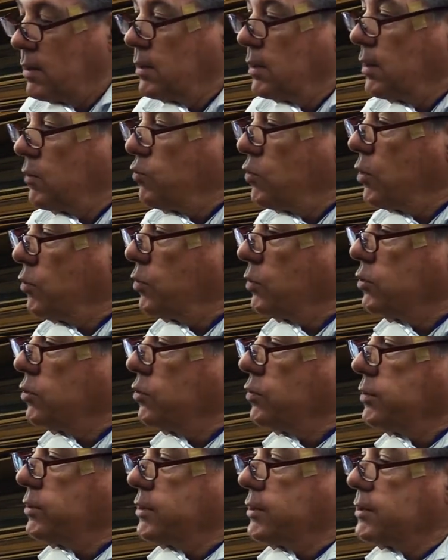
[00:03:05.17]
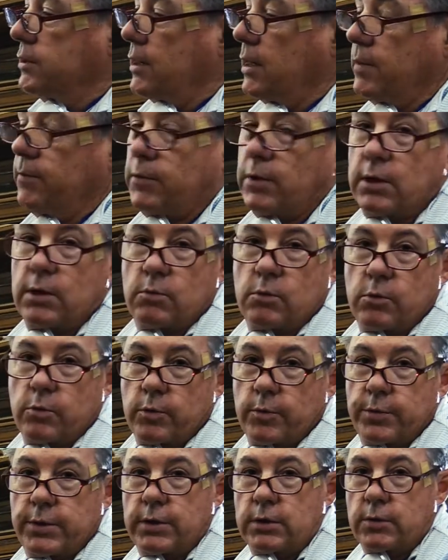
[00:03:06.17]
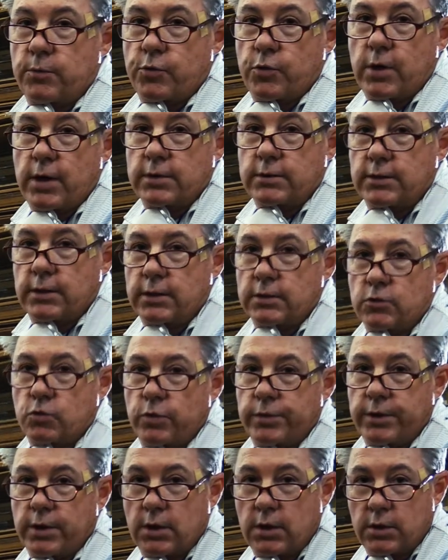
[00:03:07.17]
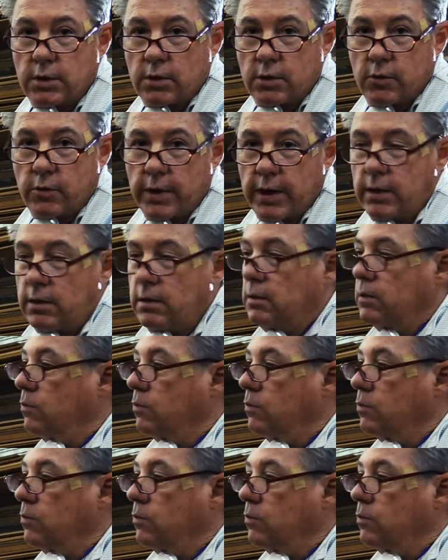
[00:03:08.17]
Then what we'll do is the same thing, we'll repeat the process with 100 grit.